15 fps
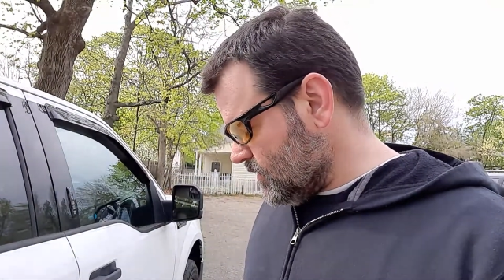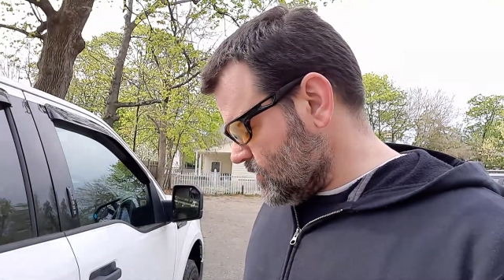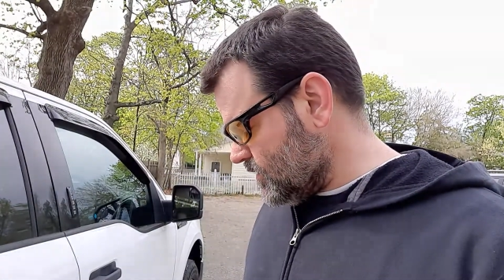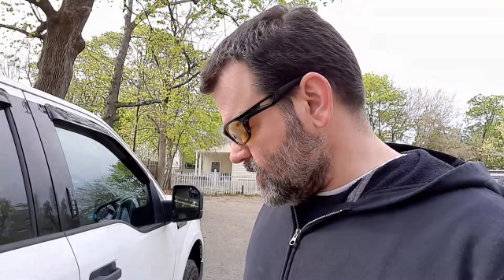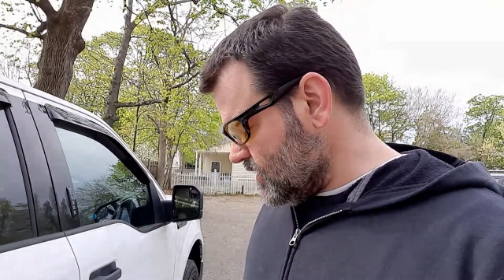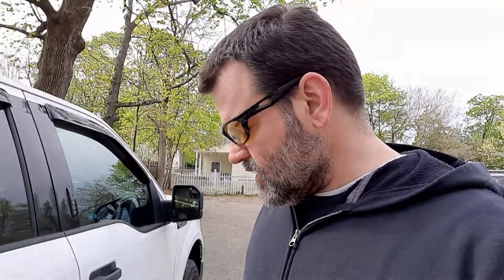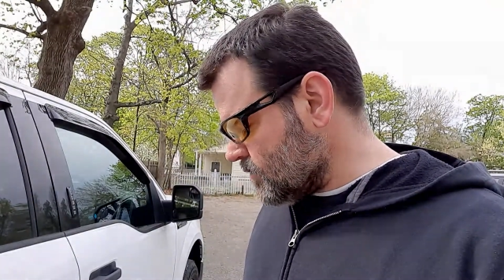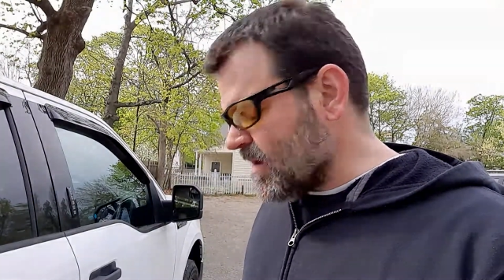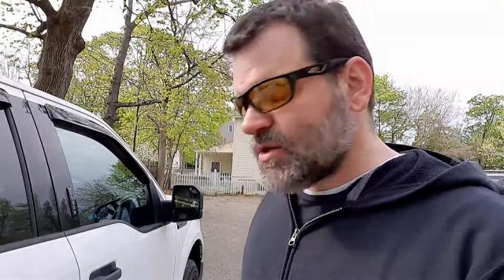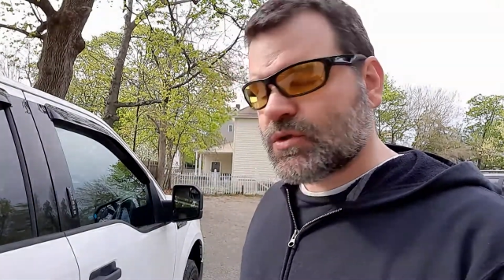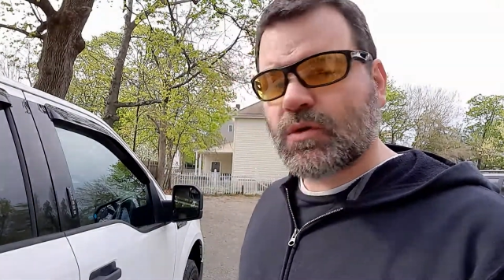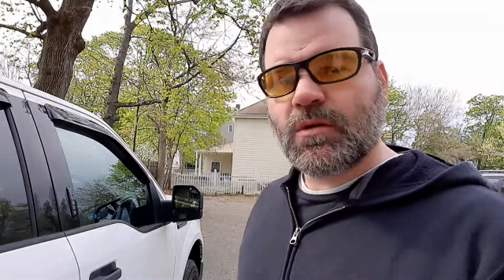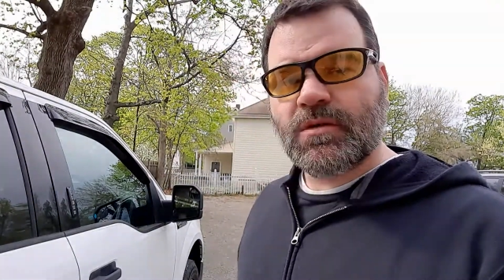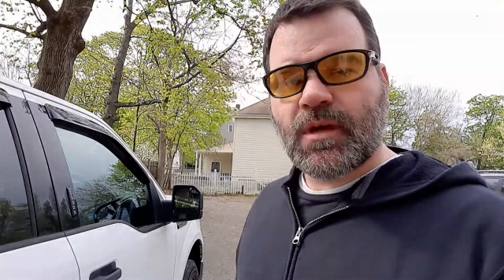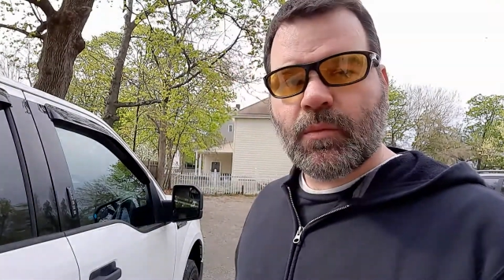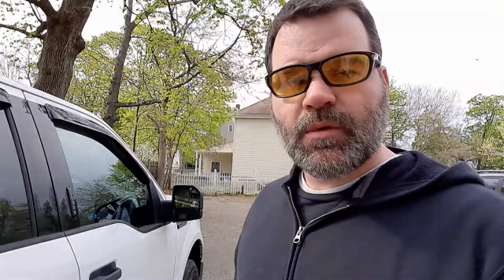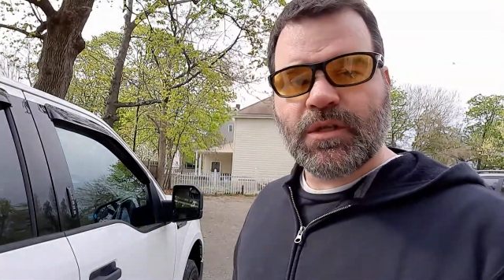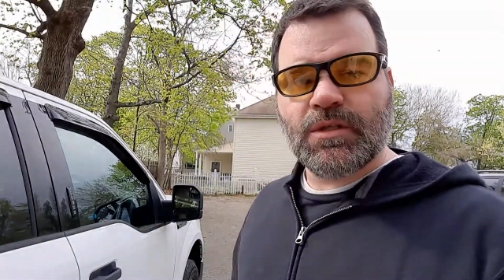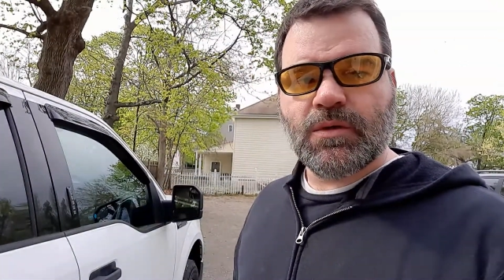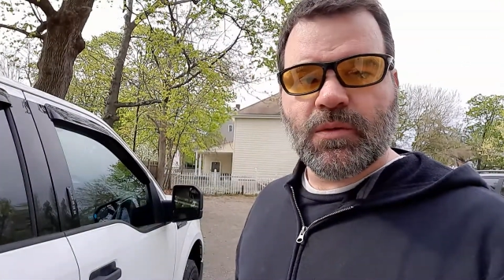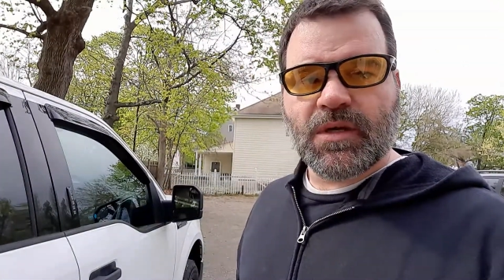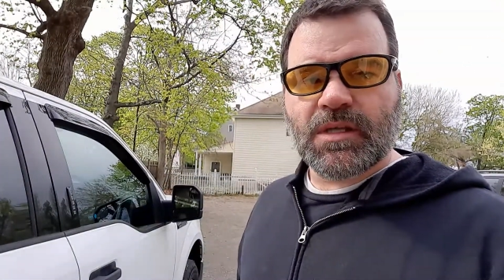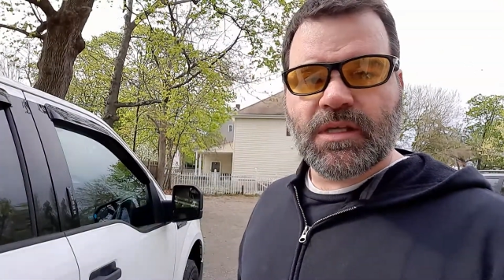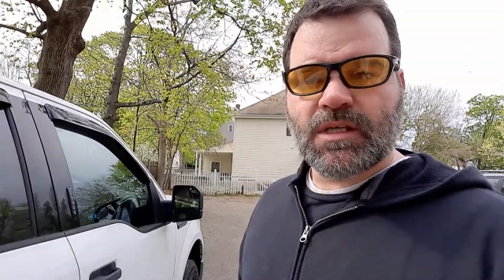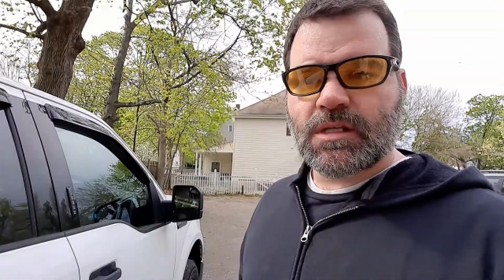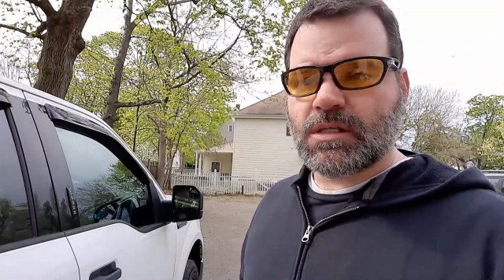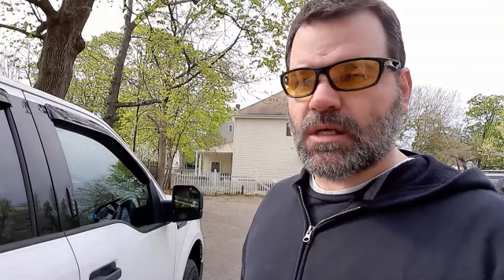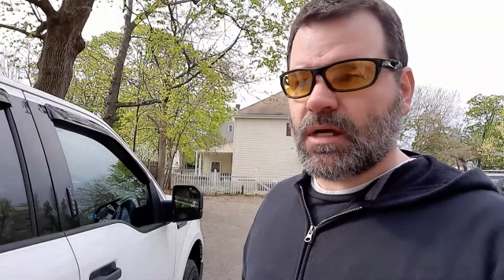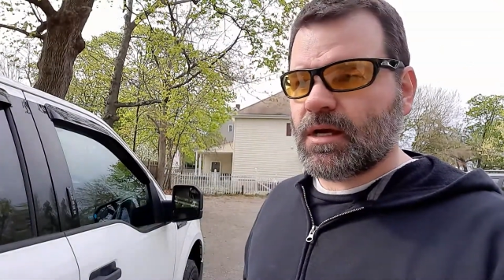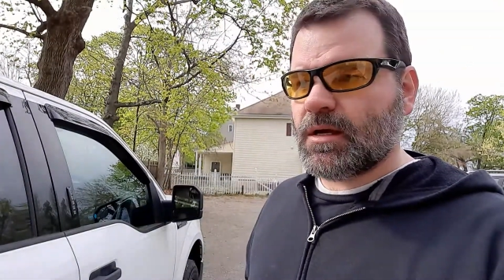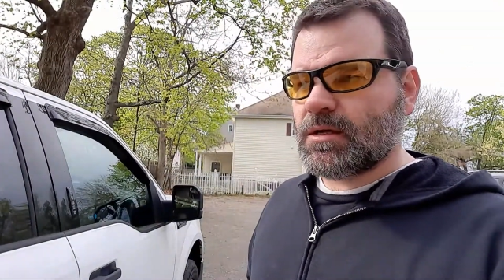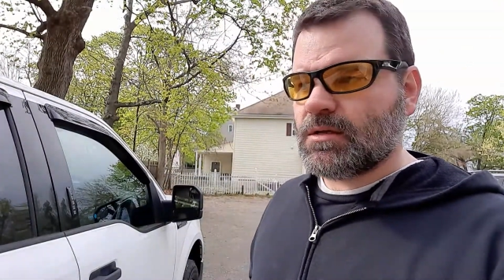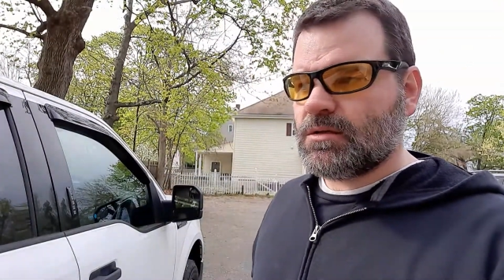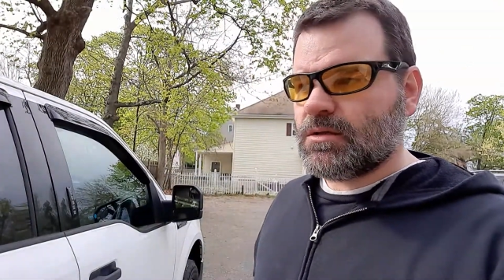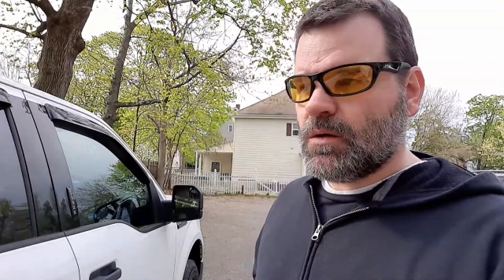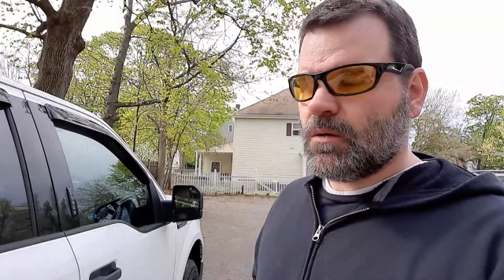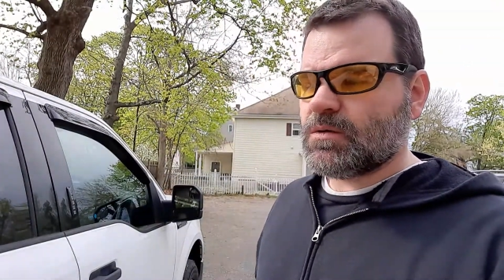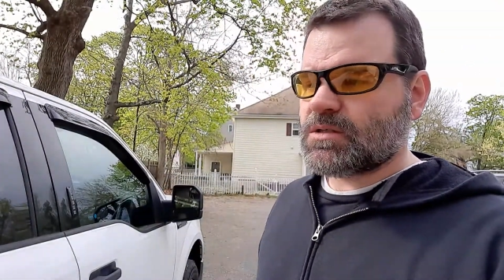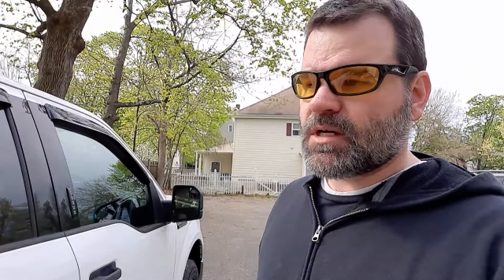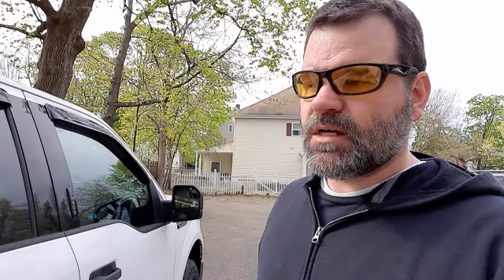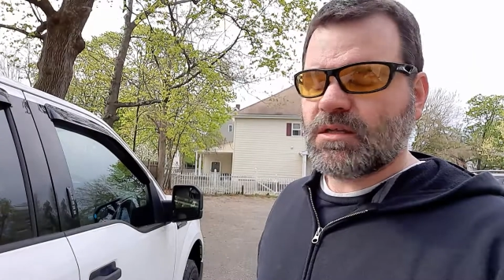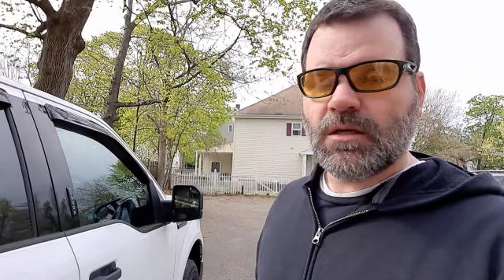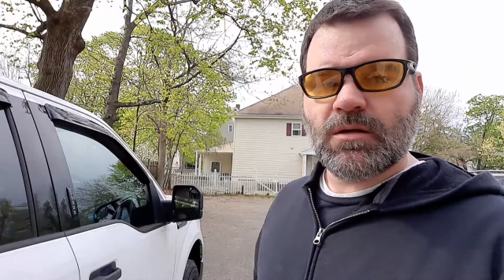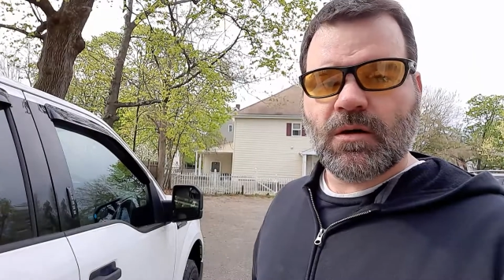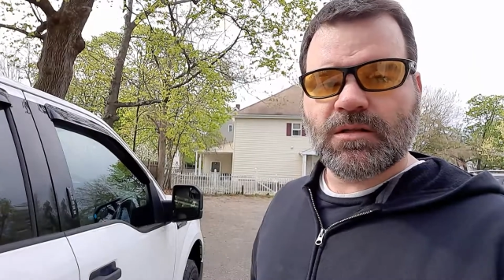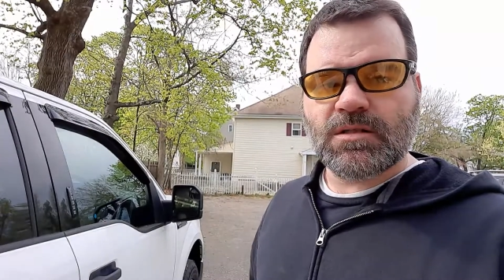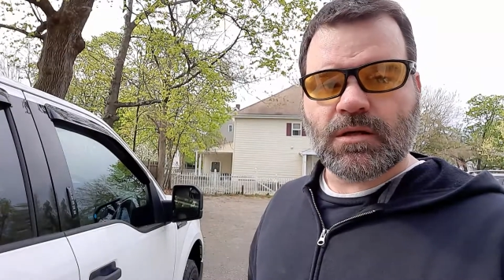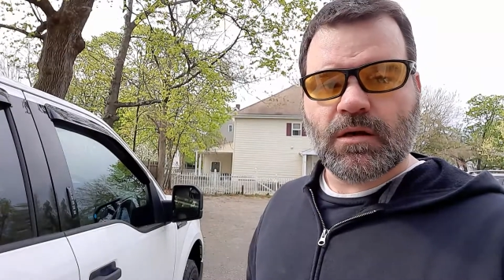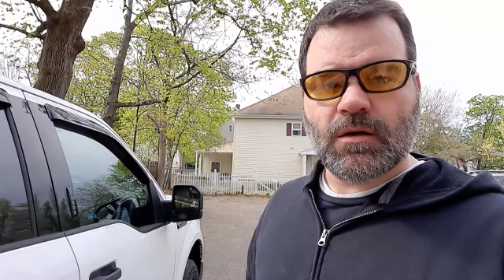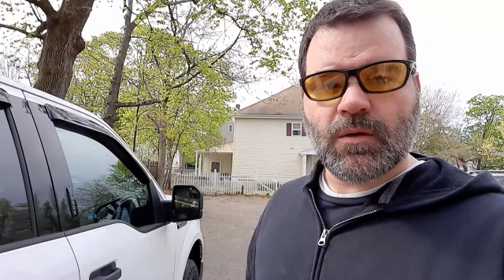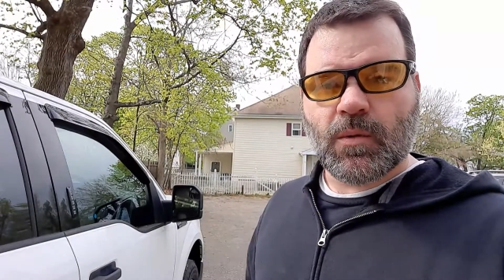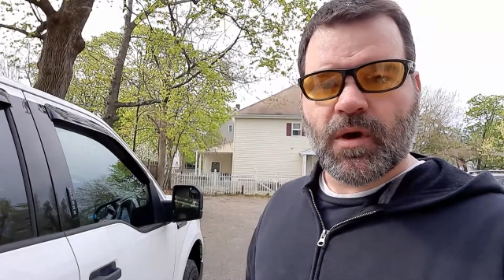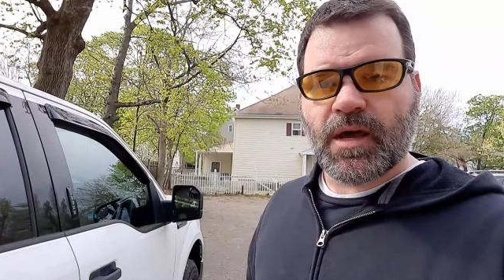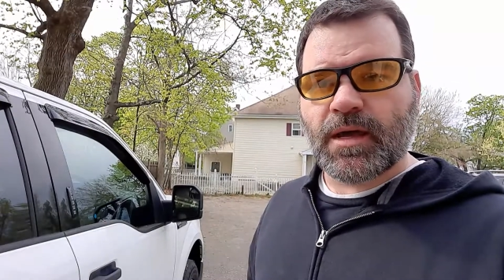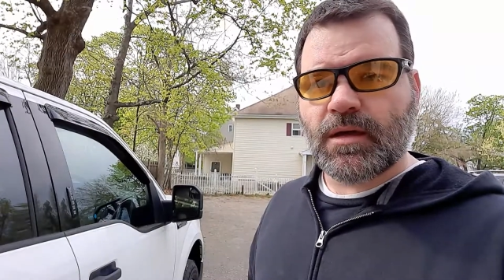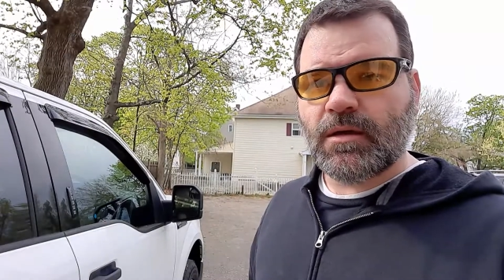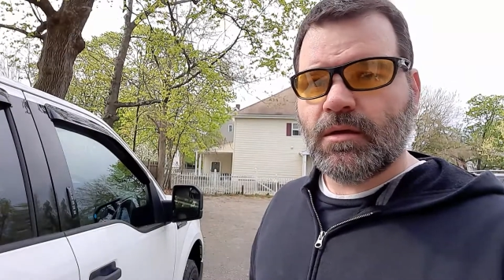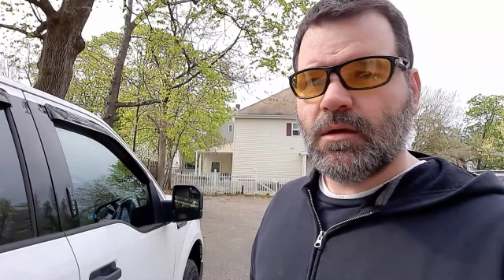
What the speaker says: just make sure that when you're doing this, don't tighten the nuts all the way.